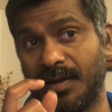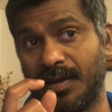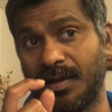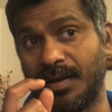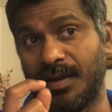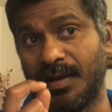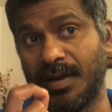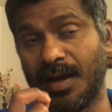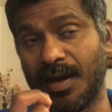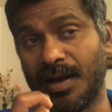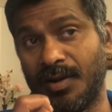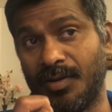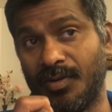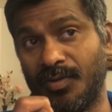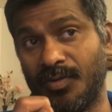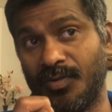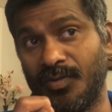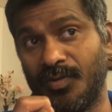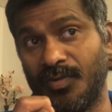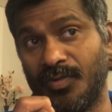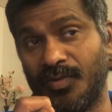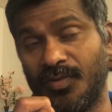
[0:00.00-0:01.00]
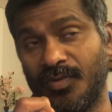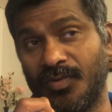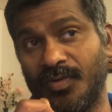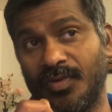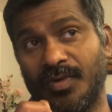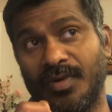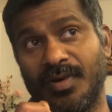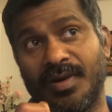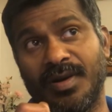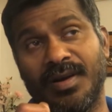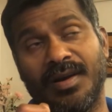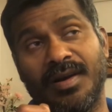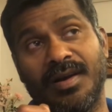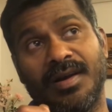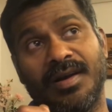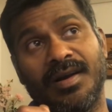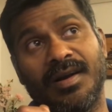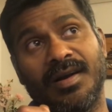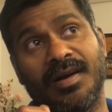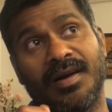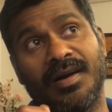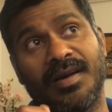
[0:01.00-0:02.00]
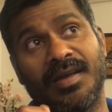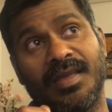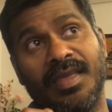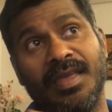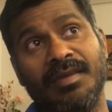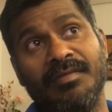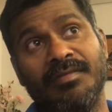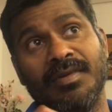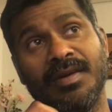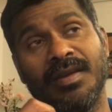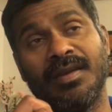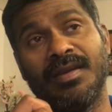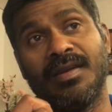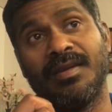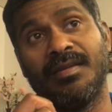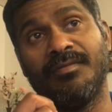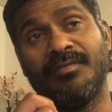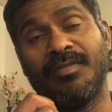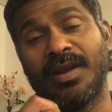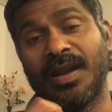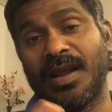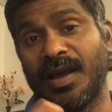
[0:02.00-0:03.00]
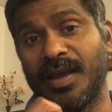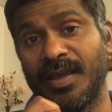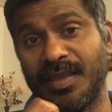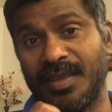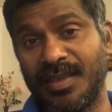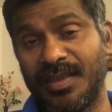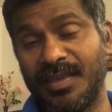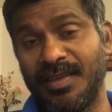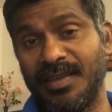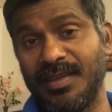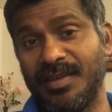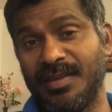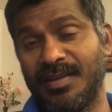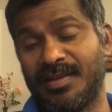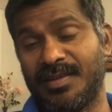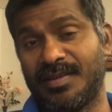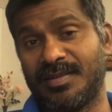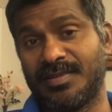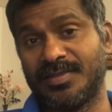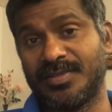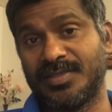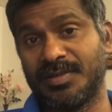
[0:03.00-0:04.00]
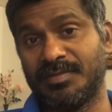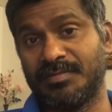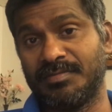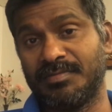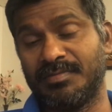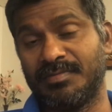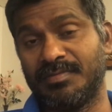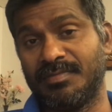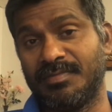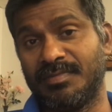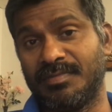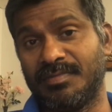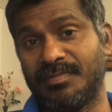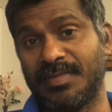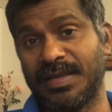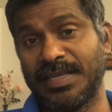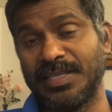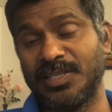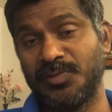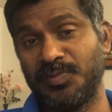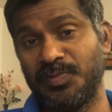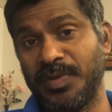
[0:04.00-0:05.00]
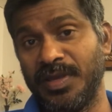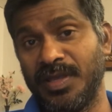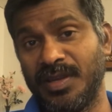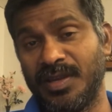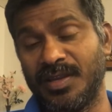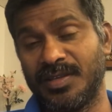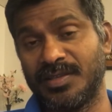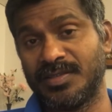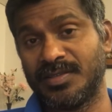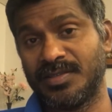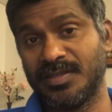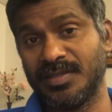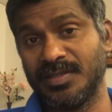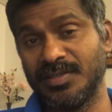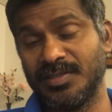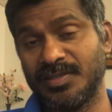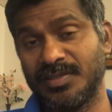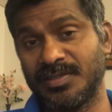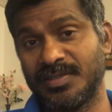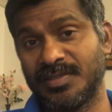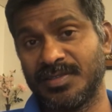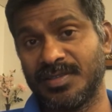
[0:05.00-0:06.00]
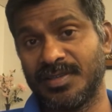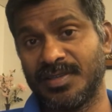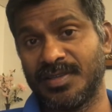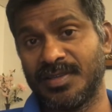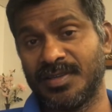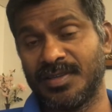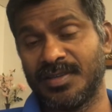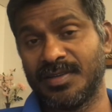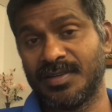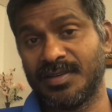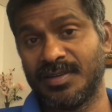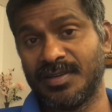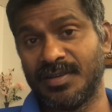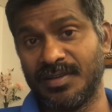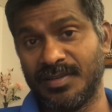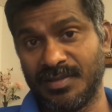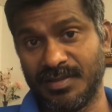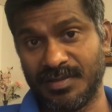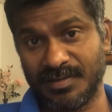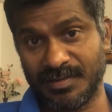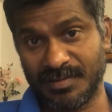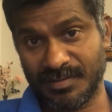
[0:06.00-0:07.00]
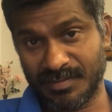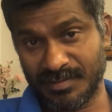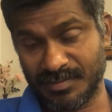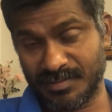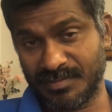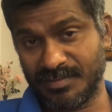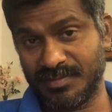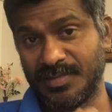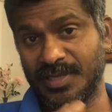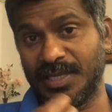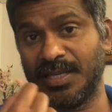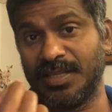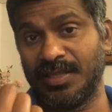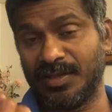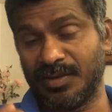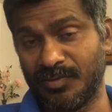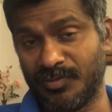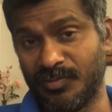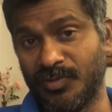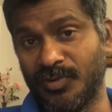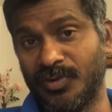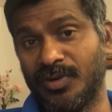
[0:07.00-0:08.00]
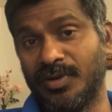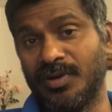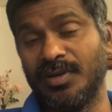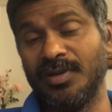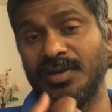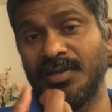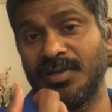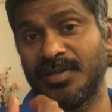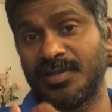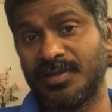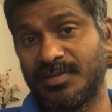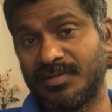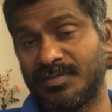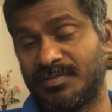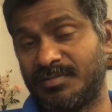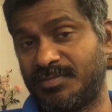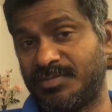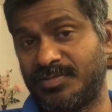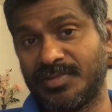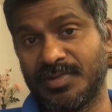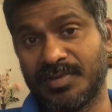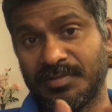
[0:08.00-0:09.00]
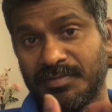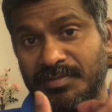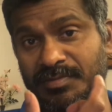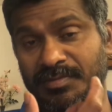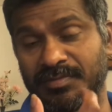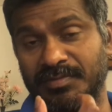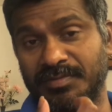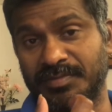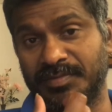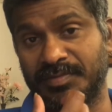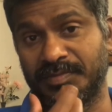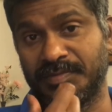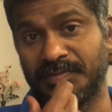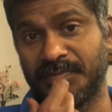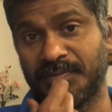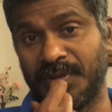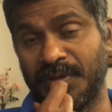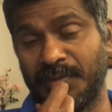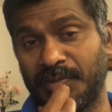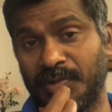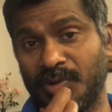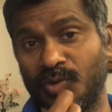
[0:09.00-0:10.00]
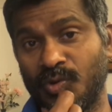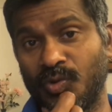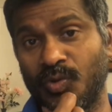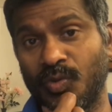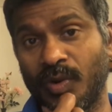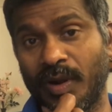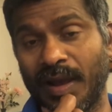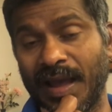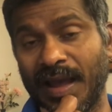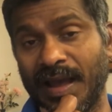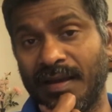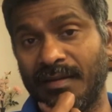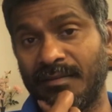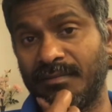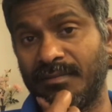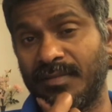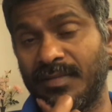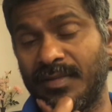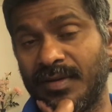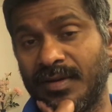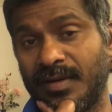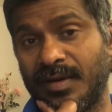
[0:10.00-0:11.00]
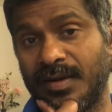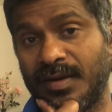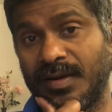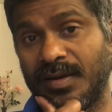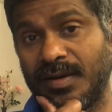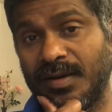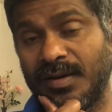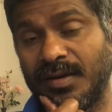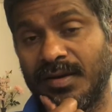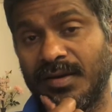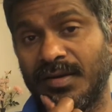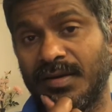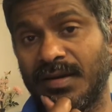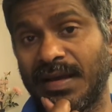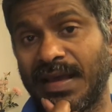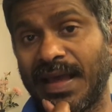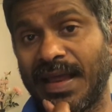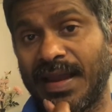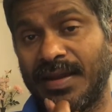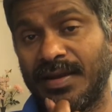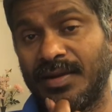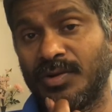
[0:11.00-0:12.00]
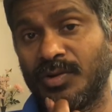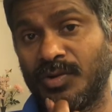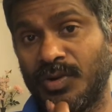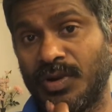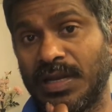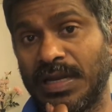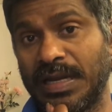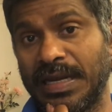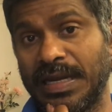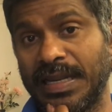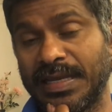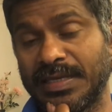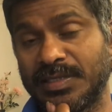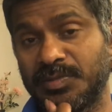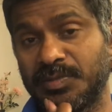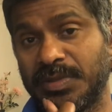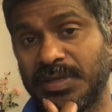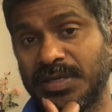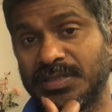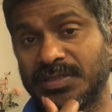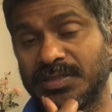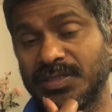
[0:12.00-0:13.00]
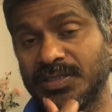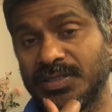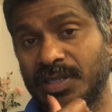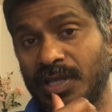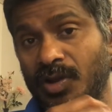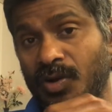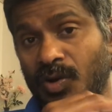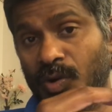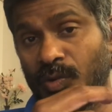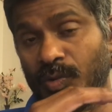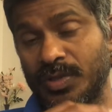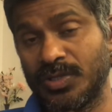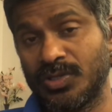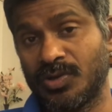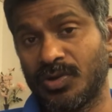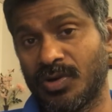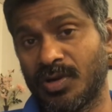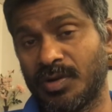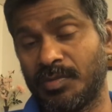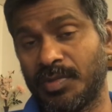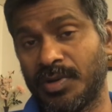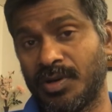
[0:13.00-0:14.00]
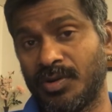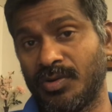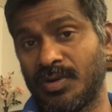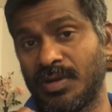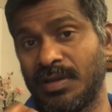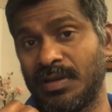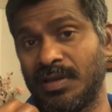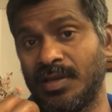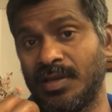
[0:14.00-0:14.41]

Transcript: now uh, even when i hear some experiences in in the world from people who have uh, had kundalini experiences they always talk about